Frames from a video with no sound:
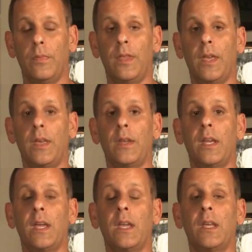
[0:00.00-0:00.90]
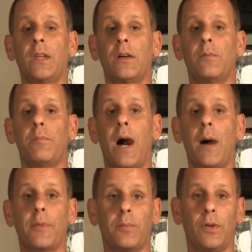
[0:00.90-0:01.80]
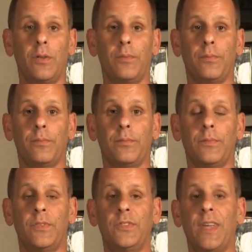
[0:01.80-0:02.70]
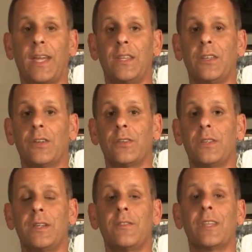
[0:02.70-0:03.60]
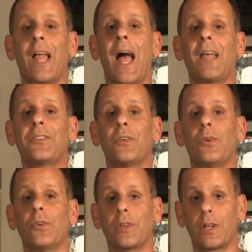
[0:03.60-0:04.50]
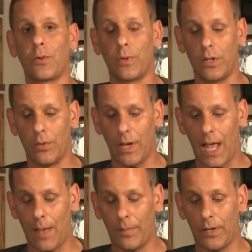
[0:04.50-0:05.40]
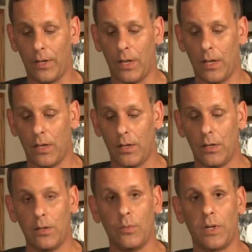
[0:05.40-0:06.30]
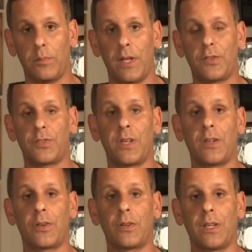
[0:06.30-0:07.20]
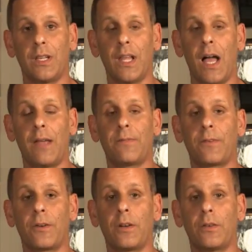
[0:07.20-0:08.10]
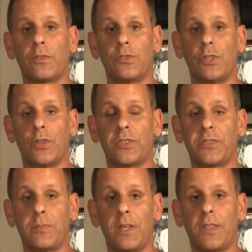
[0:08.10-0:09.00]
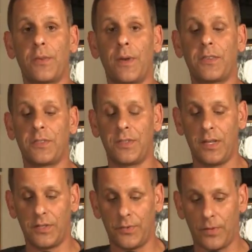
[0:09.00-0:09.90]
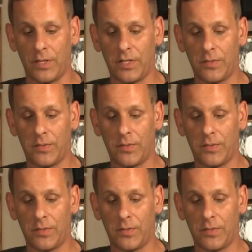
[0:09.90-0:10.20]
Then an abominable second year. Didn't even last the whole year. We know what happened when he benched Eli for Geno Smith. The rest is history.